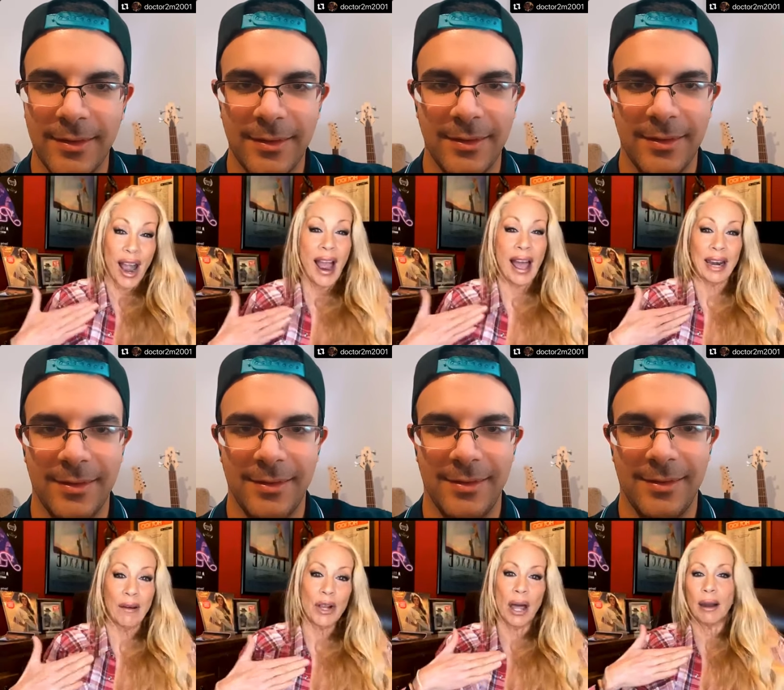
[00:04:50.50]
Speaker 1: And I
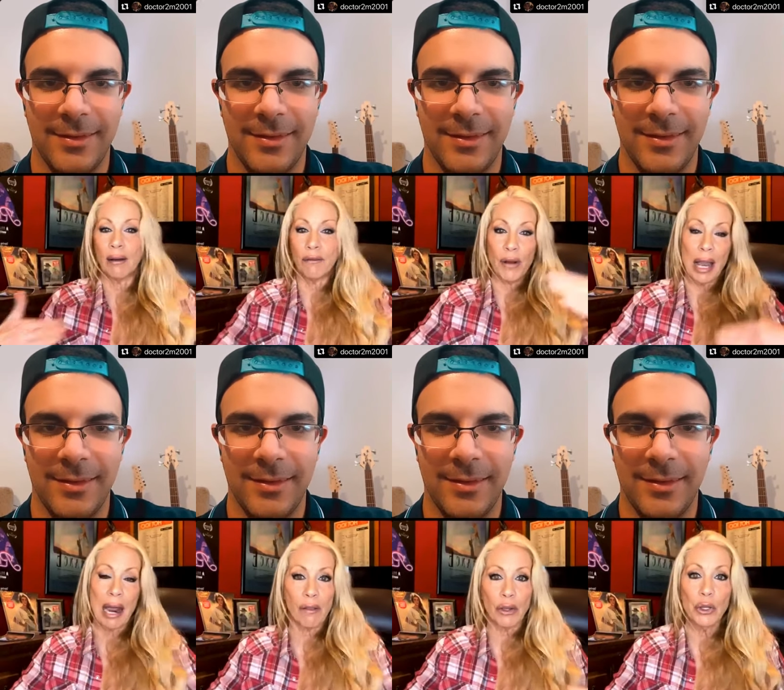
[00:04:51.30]
kind of fell out
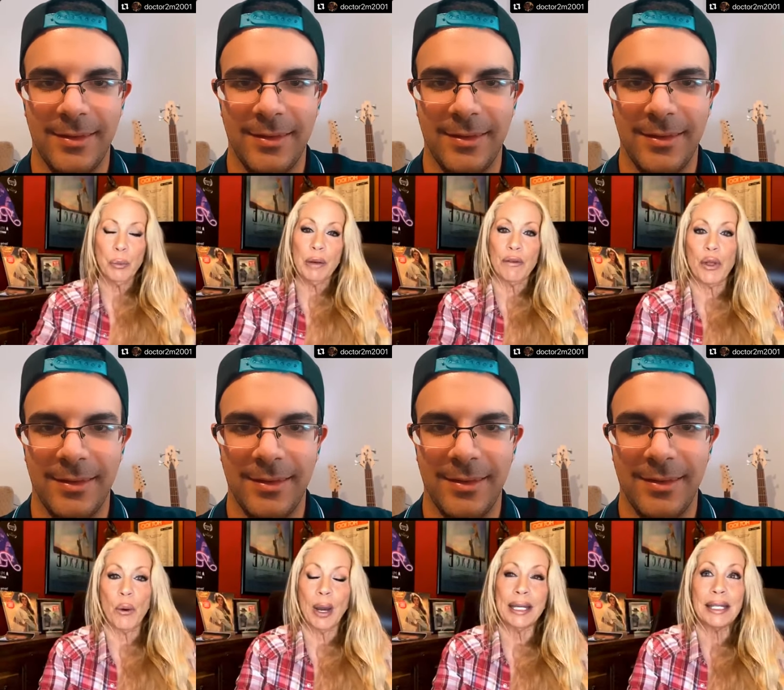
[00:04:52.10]
of the loop, even
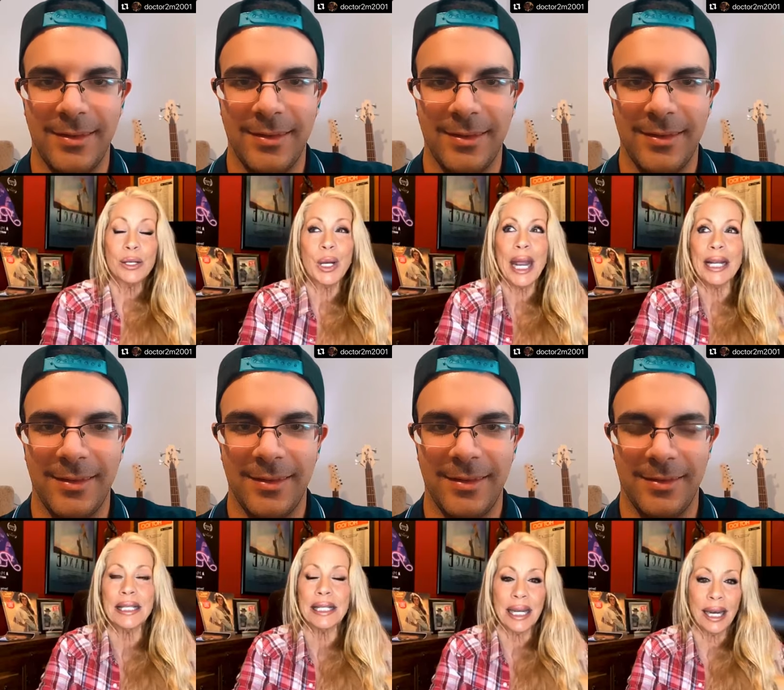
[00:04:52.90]
though I still can
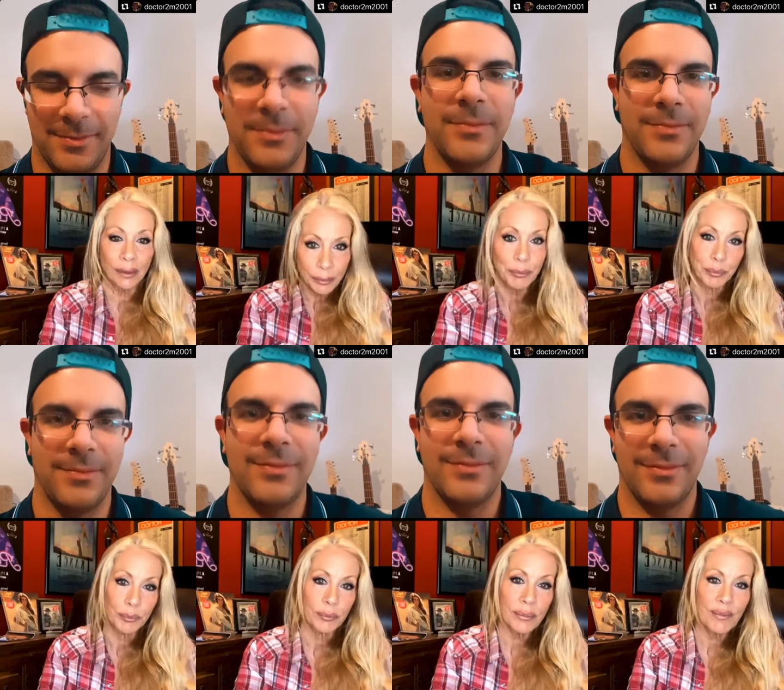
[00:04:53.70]
sing
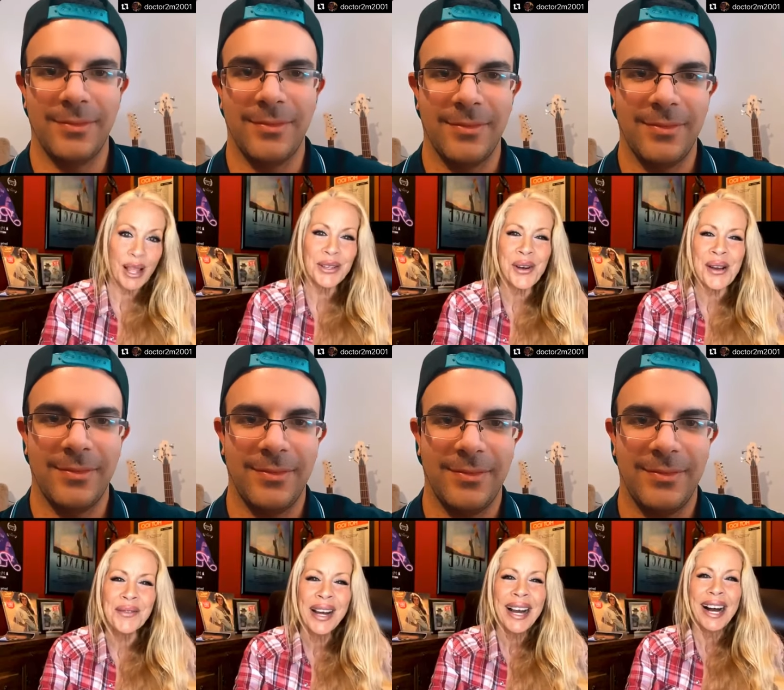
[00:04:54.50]
so i'm
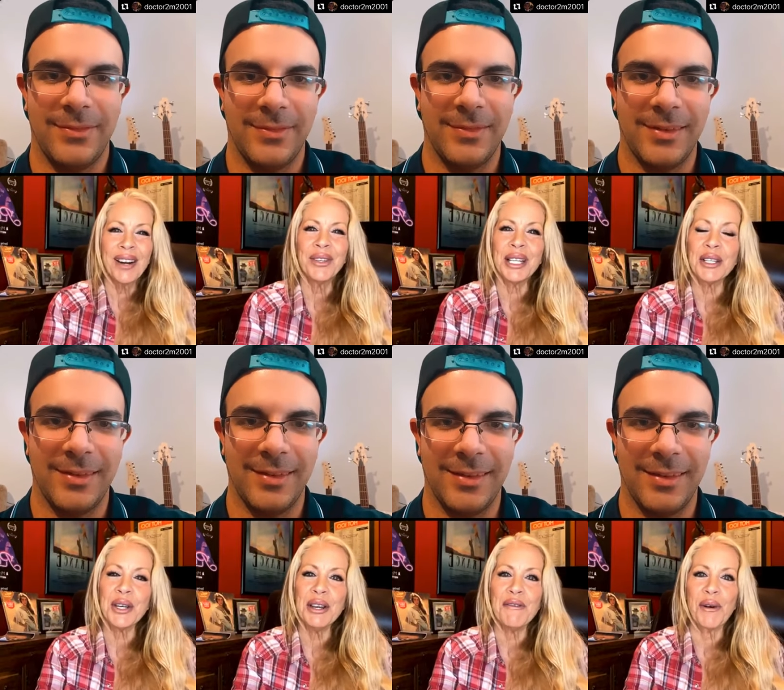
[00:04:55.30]
i'm really
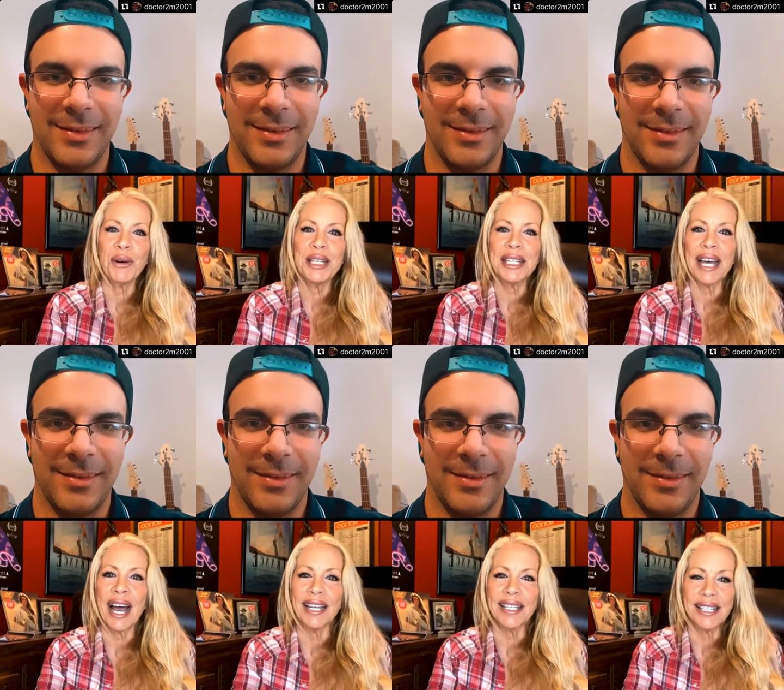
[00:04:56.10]
looking forward to
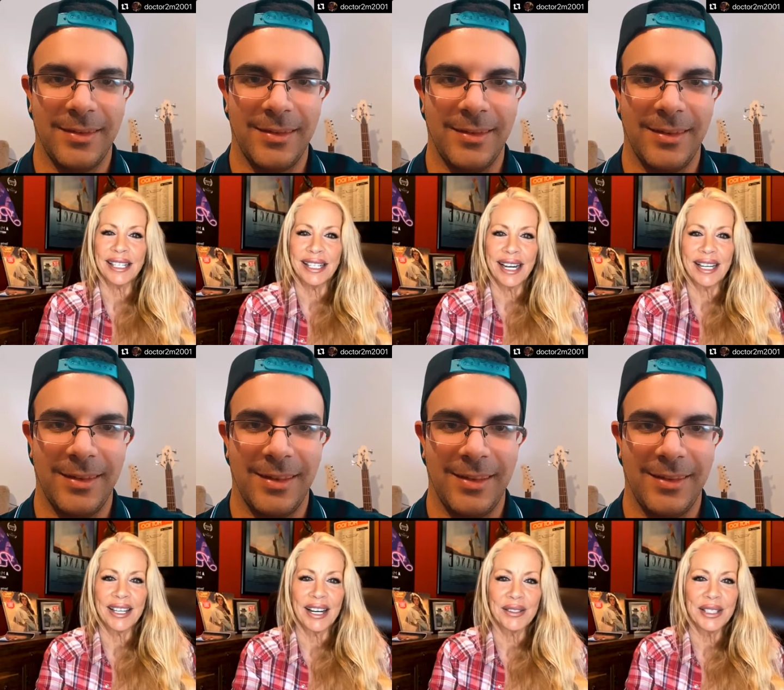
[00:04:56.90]
that I, I,
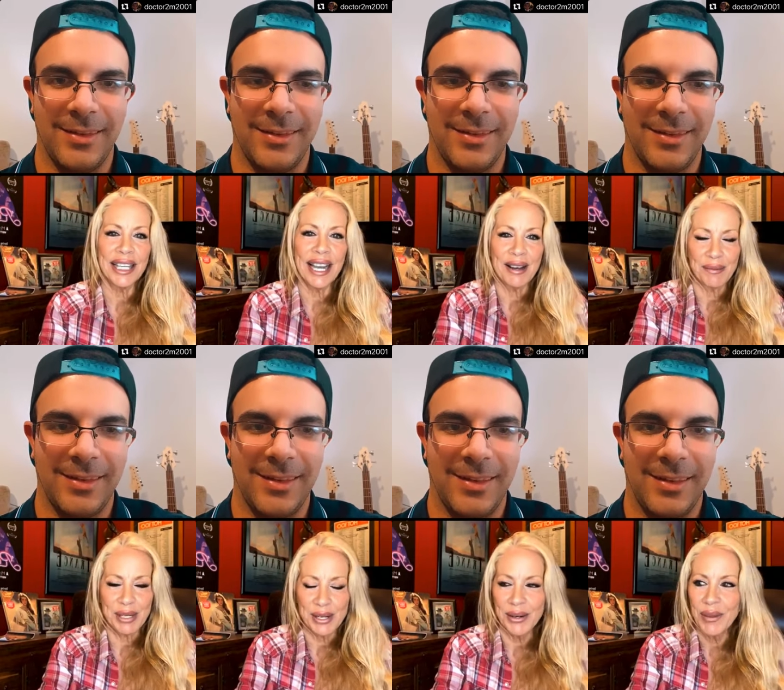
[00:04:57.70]
I really am
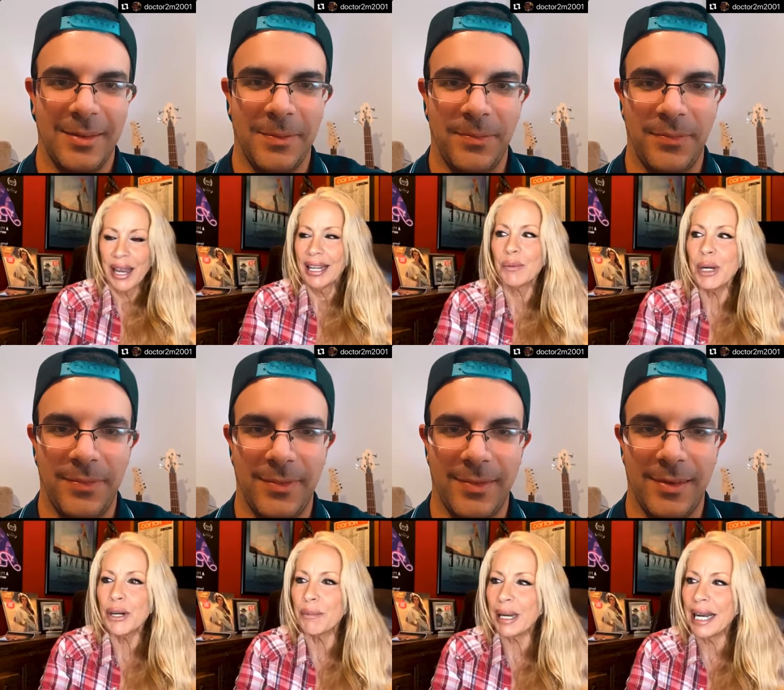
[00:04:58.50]
so it's
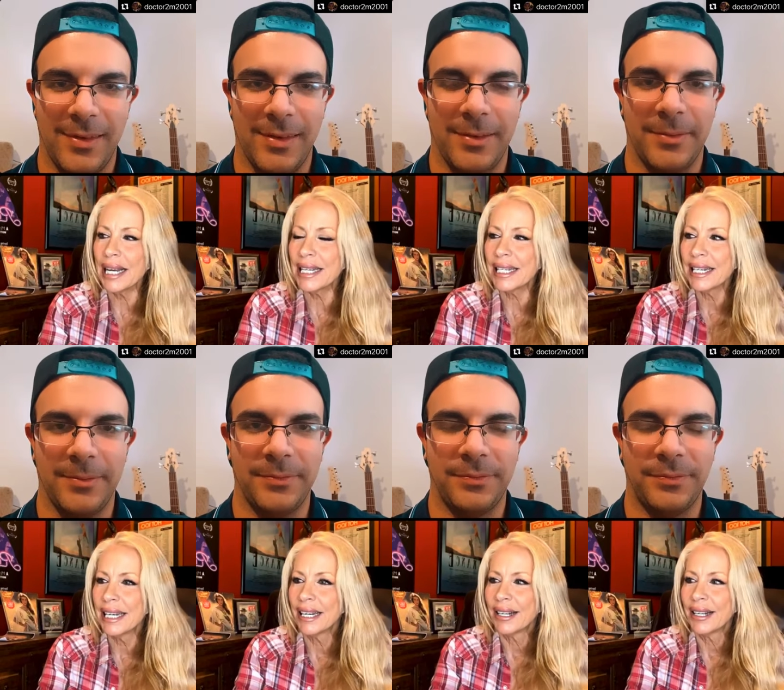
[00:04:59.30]
weird because
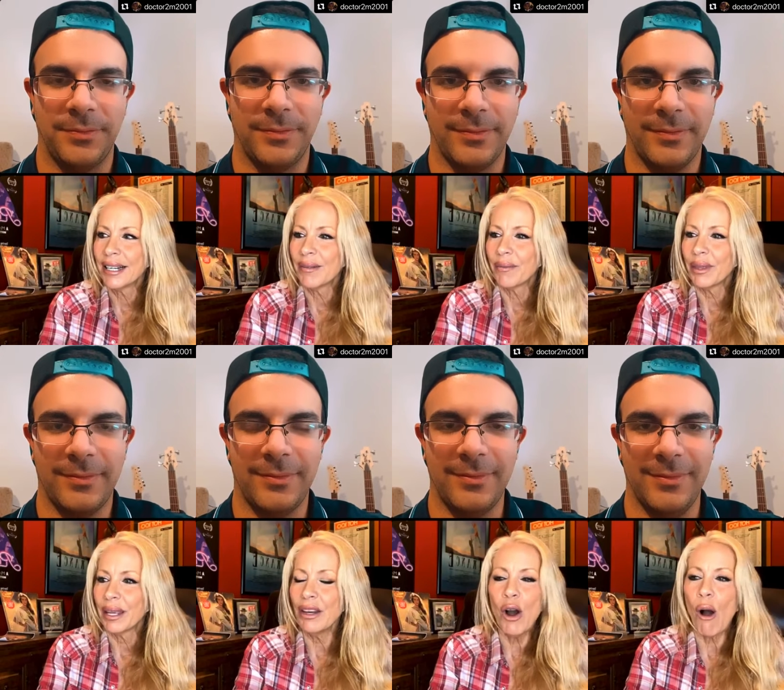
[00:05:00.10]
you
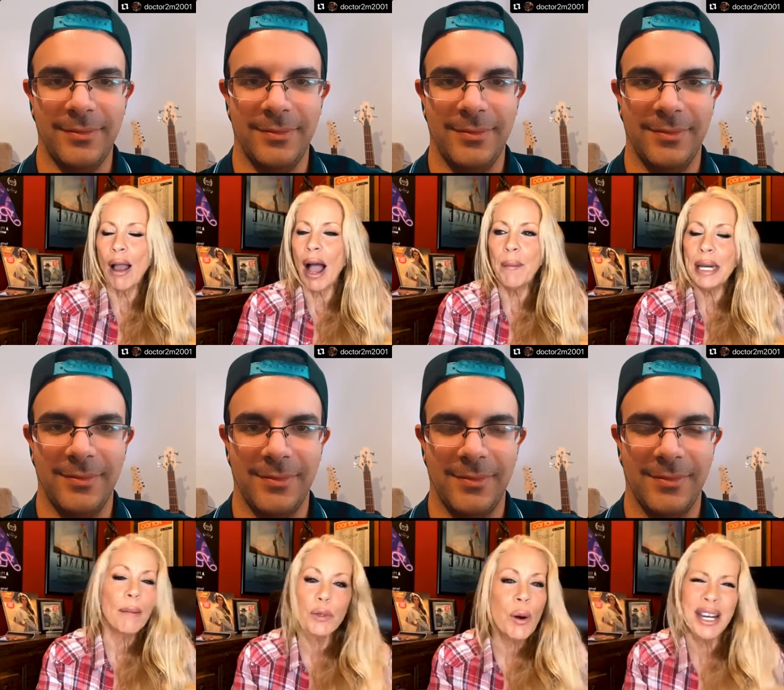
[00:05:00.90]
know, I, I mean, I'm
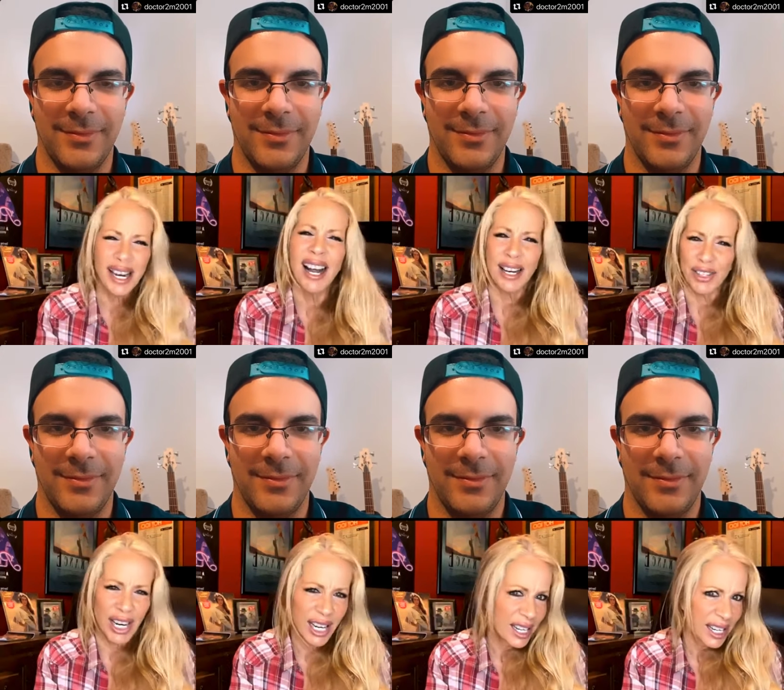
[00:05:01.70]
29,
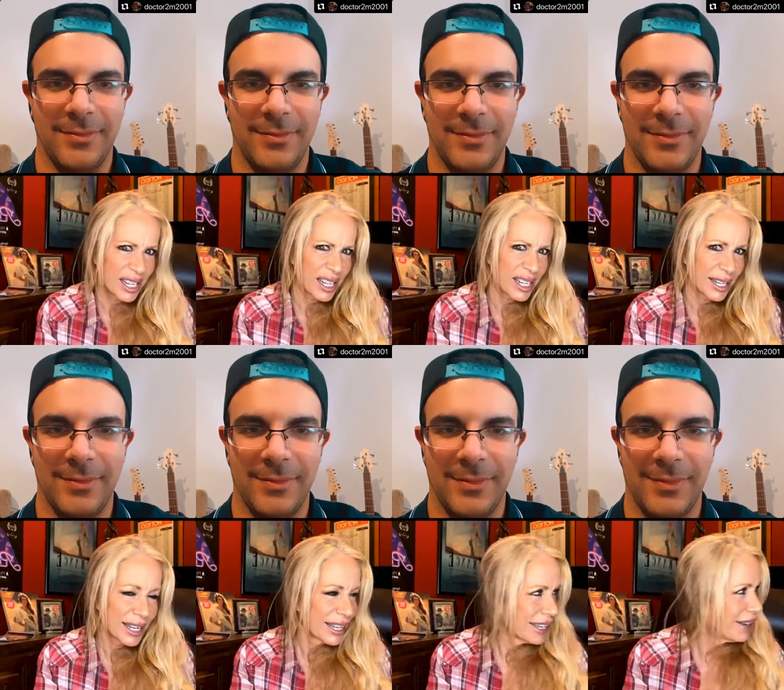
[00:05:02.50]
right?
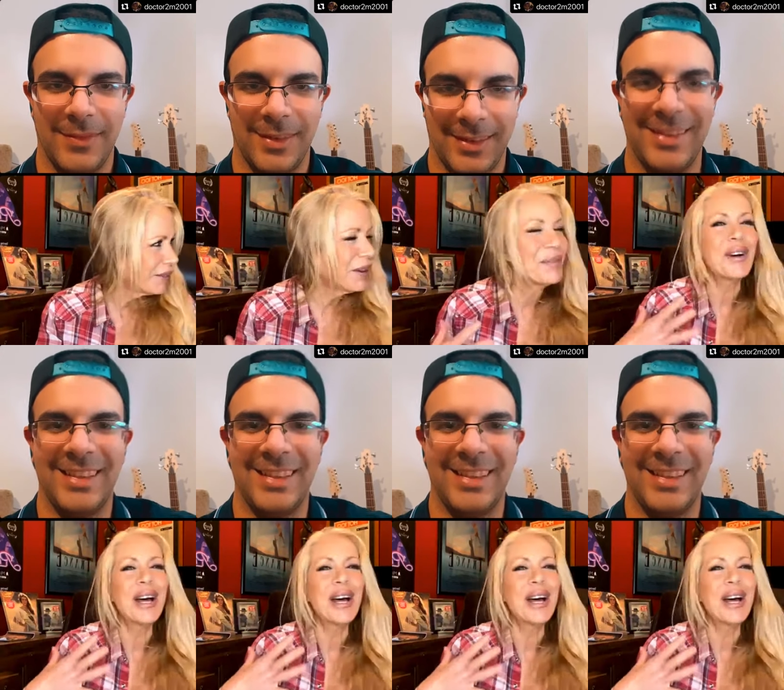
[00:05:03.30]
Uh, but